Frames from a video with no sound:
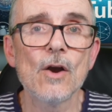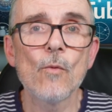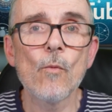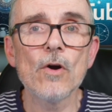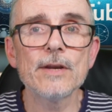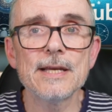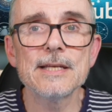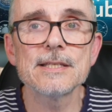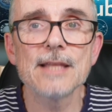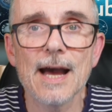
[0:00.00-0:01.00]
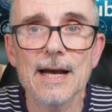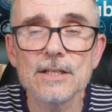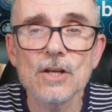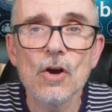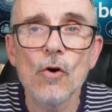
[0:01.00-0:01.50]
One is
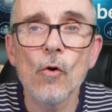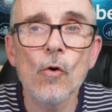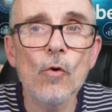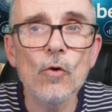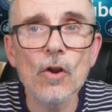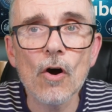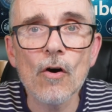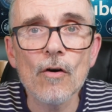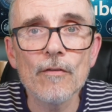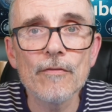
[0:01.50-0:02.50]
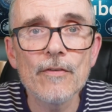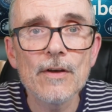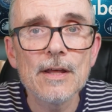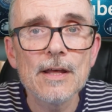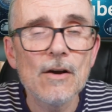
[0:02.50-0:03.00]
that all of,
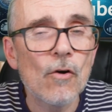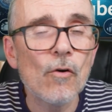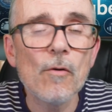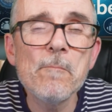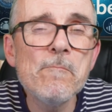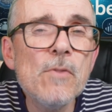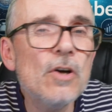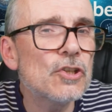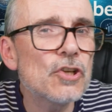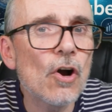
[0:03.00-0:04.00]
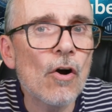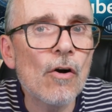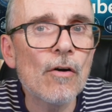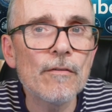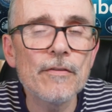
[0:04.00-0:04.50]
or much
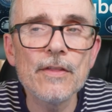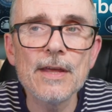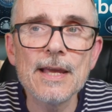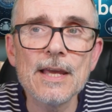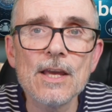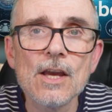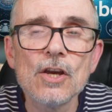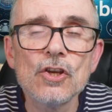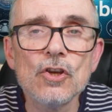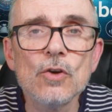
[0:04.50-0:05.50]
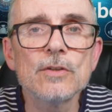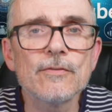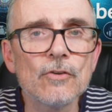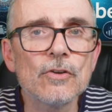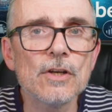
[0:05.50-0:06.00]
of the
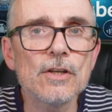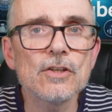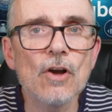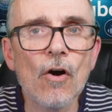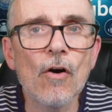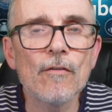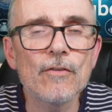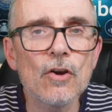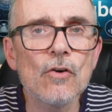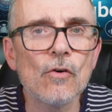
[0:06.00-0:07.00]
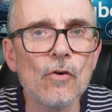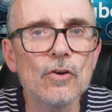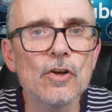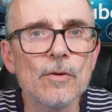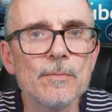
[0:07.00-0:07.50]
usefulness of
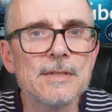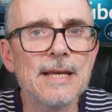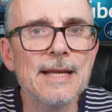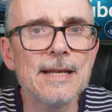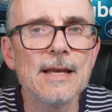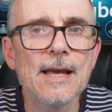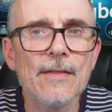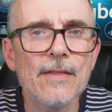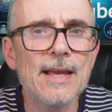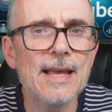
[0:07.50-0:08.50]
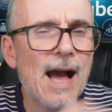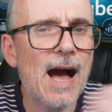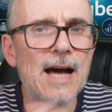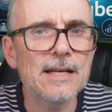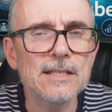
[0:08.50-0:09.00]
Claude comes in the
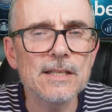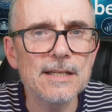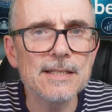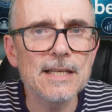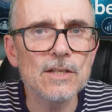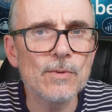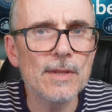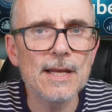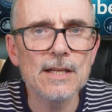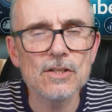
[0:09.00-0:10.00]
harness that it sits within.